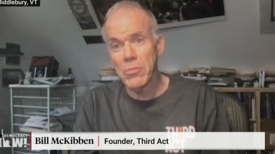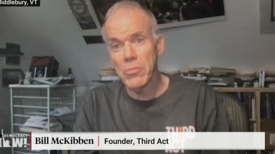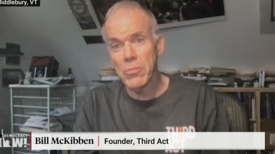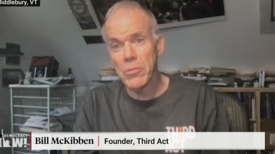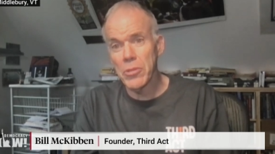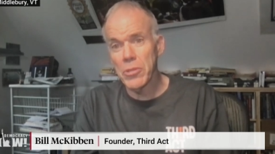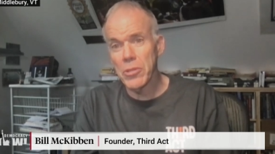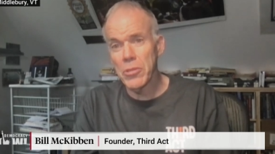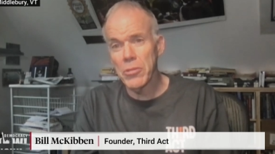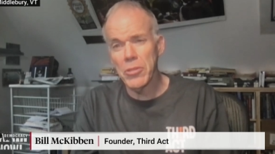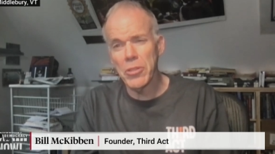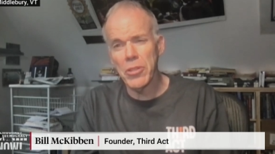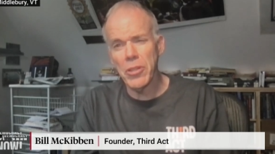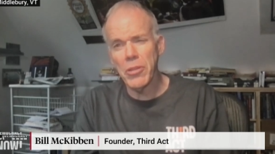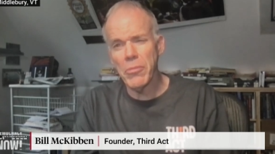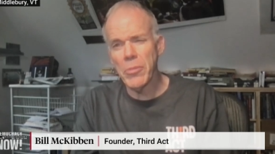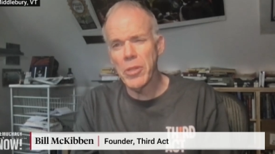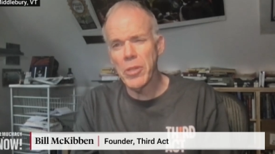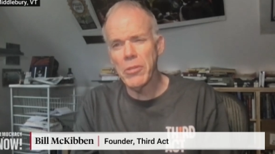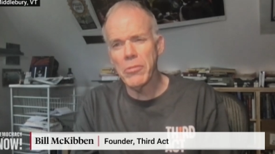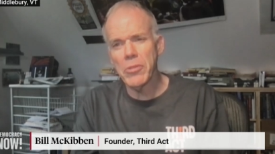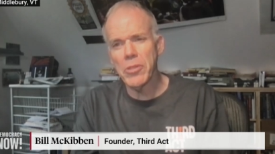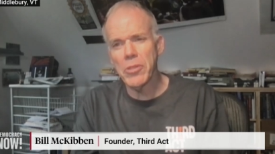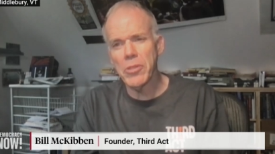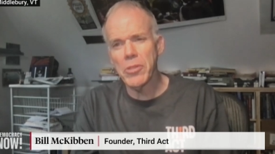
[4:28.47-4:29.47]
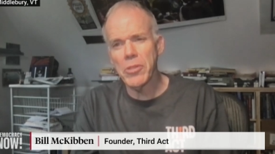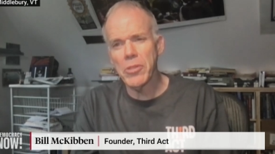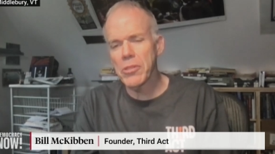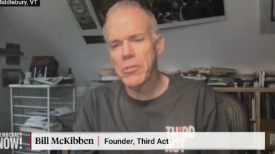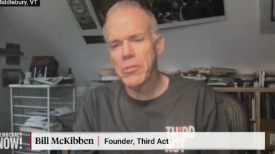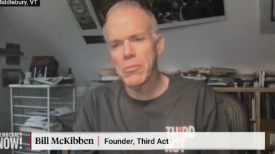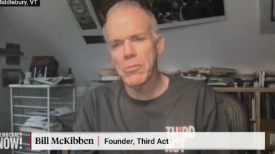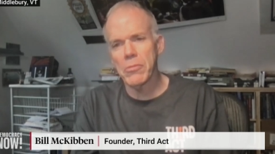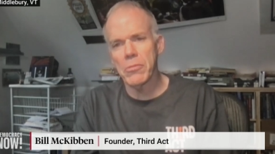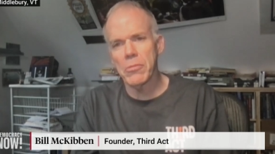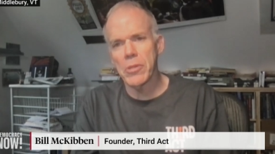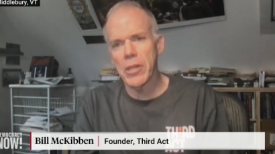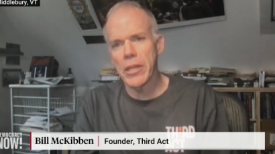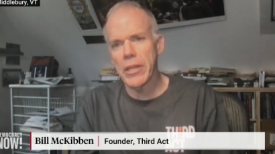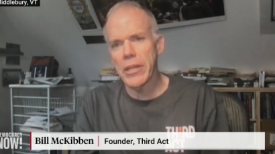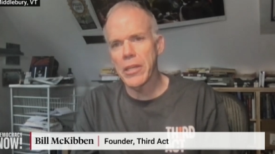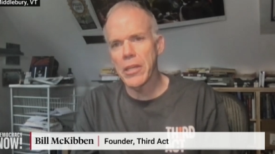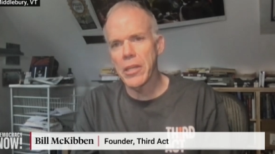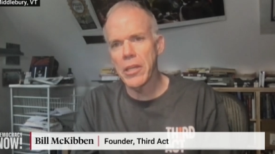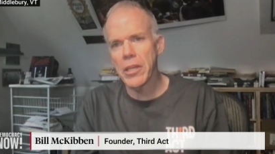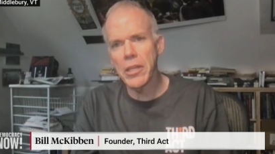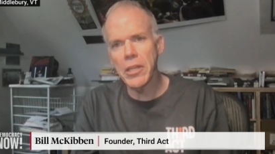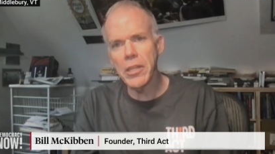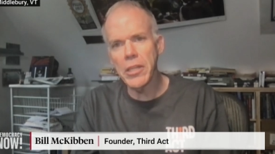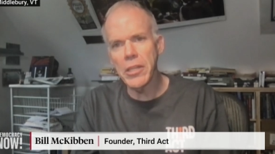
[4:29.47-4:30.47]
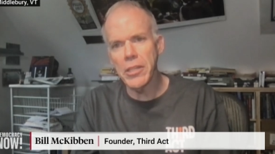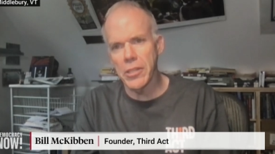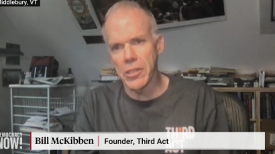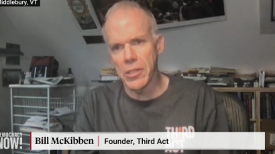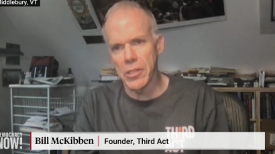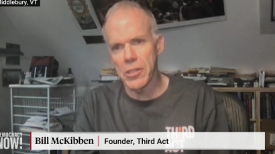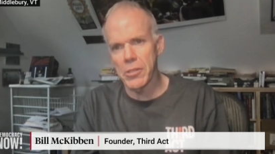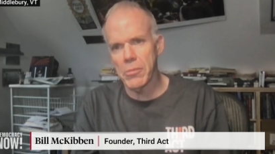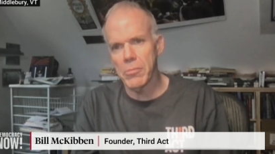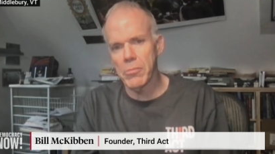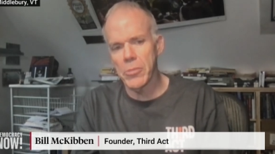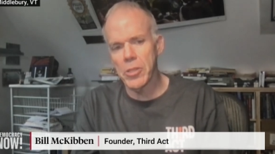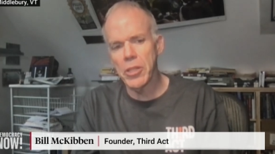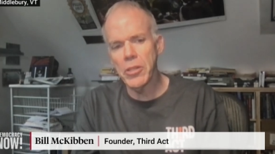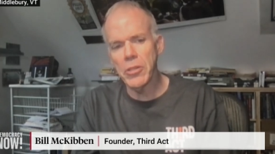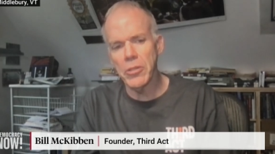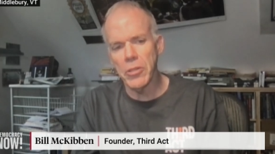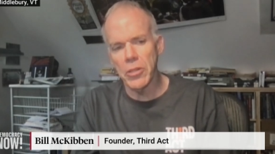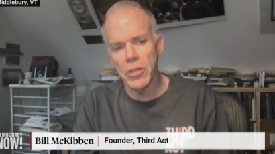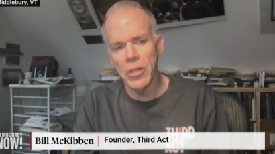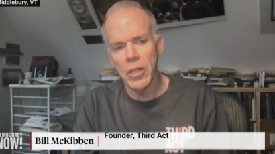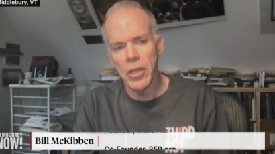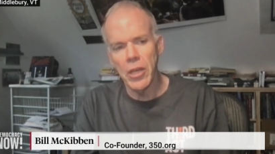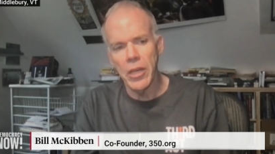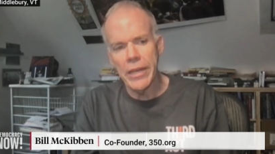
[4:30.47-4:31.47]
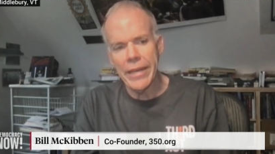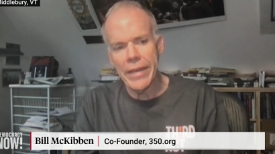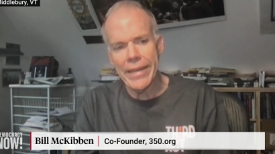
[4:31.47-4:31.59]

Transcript: You know, I mean, it was just hideous deal.